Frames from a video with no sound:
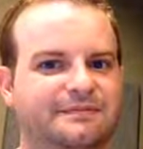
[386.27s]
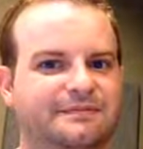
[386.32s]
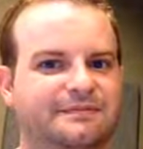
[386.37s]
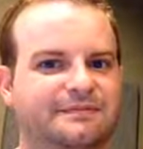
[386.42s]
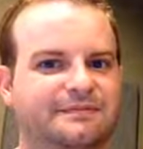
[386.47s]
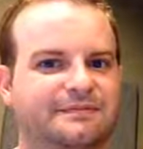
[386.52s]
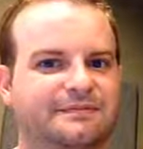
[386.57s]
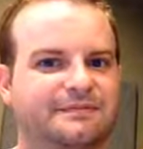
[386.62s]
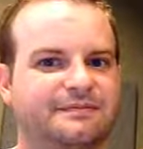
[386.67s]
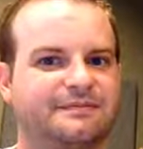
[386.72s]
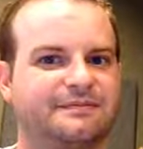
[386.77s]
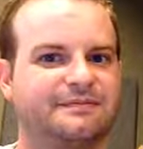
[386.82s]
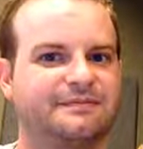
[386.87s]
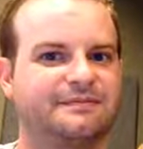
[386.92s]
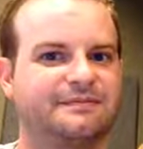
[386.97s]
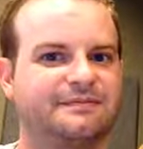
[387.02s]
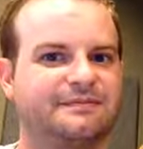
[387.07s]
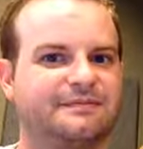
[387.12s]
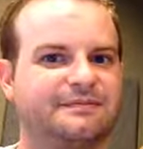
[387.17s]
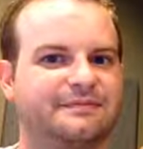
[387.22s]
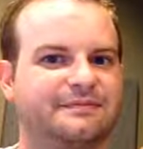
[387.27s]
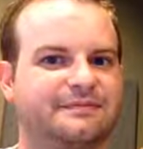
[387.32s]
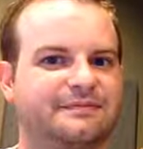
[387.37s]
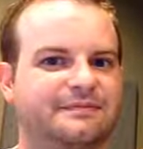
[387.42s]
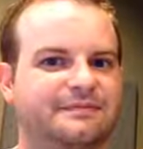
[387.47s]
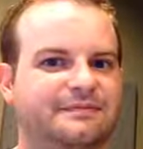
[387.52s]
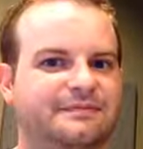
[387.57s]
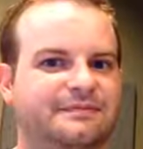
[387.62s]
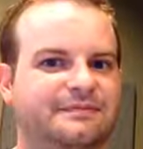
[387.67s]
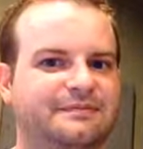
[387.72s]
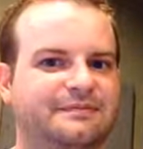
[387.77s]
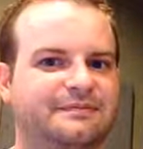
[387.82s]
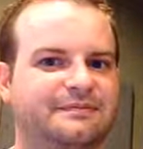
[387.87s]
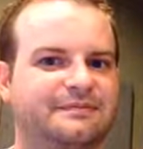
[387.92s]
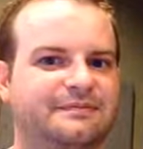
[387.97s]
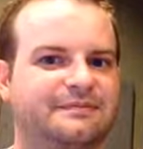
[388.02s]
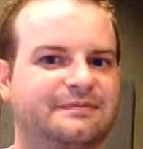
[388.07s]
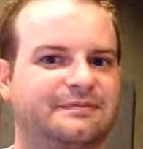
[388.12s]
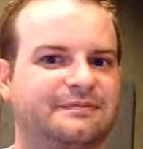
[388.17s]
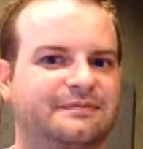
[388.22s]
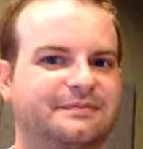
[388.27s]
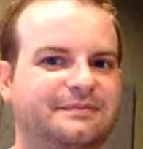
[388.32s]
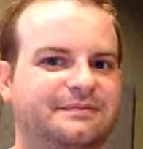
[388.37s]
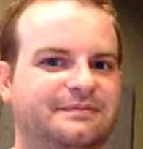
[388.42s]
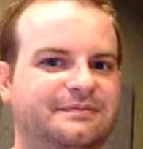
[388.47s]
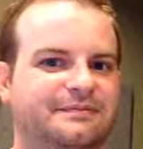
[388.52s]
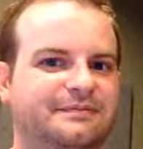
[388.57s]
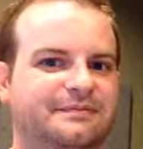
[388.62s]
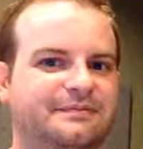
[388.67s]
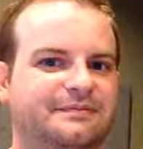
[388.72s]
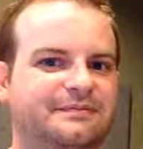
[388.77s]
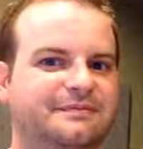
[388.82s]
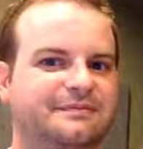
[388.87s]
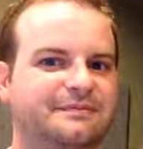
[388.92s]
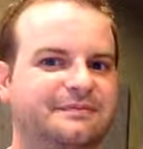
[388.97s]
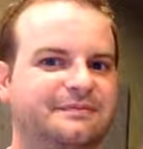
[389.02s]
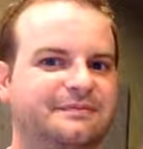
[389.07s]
No words are spoken by the person on screen.